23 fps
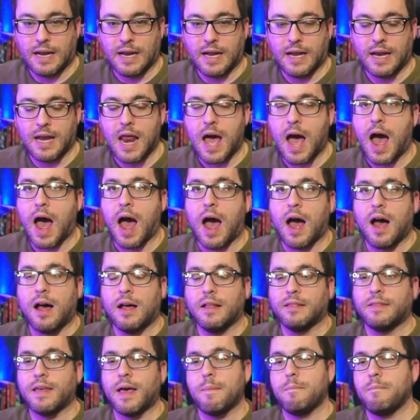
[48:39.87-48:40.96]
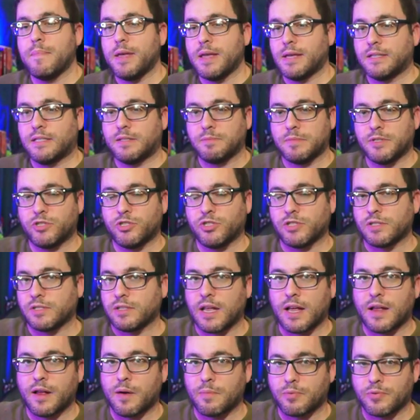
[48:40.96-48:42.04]
And uh, that makes me just
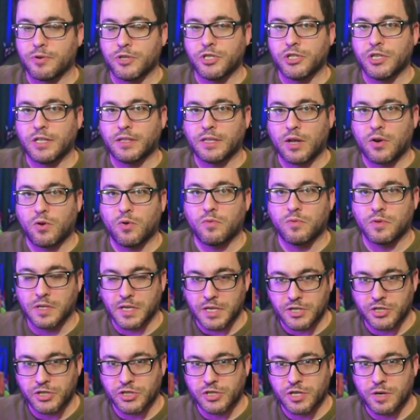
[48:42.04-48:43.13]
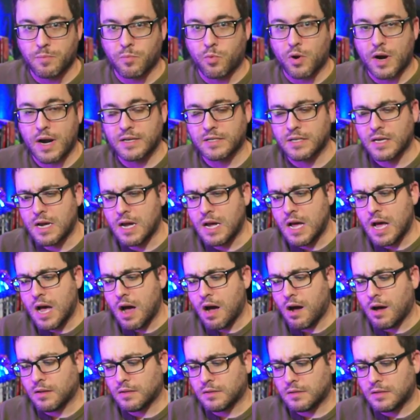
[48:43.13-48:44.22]
appreciate that whole relationship. Whereas
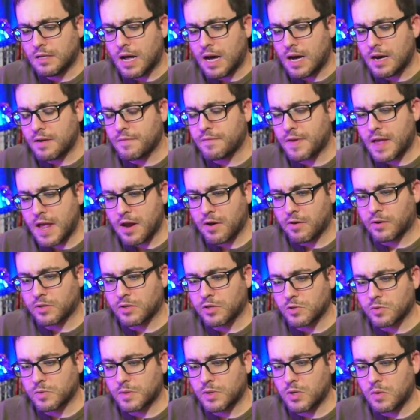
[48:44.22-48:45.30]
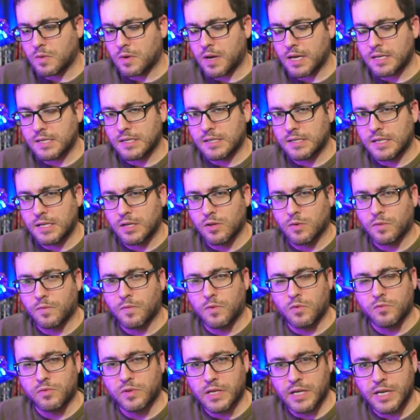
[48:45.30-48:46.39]
a lot of characters, we don't get to see their
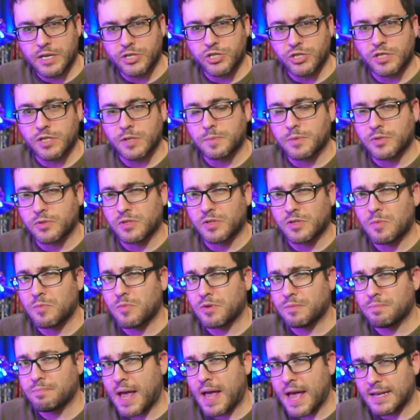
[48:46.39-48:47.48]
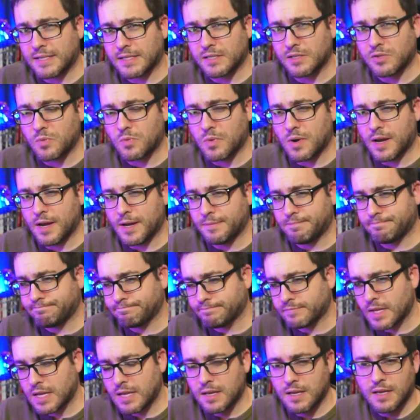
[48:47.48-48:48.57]
full relationships or someone passes away.
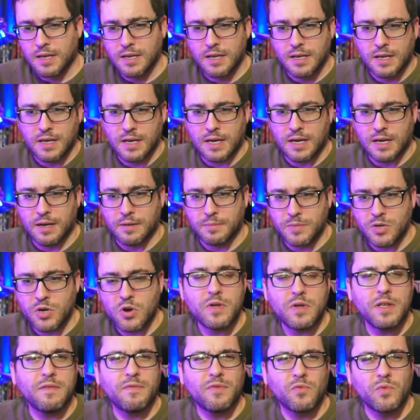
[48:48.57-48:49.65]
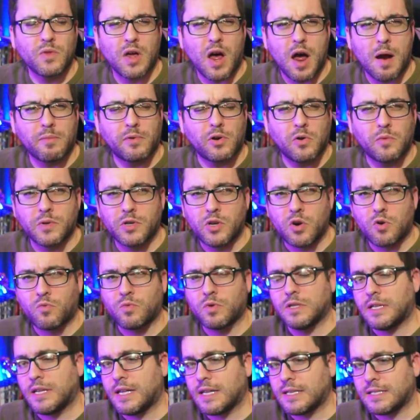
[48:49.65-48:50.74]
Um, you know, even with Amuro, we don't
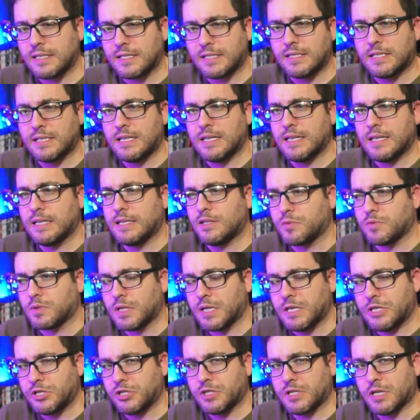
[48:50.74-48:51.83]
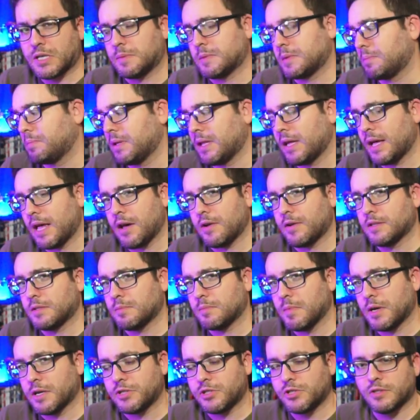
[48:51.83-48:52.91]
really get to see his relationships play out as
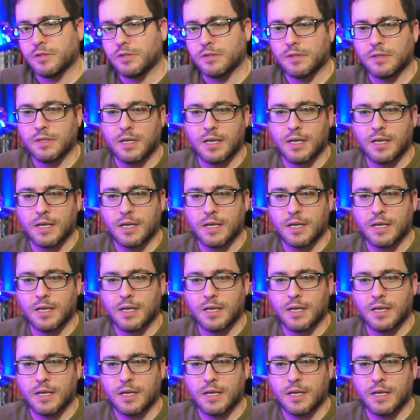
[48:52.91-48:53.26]
much.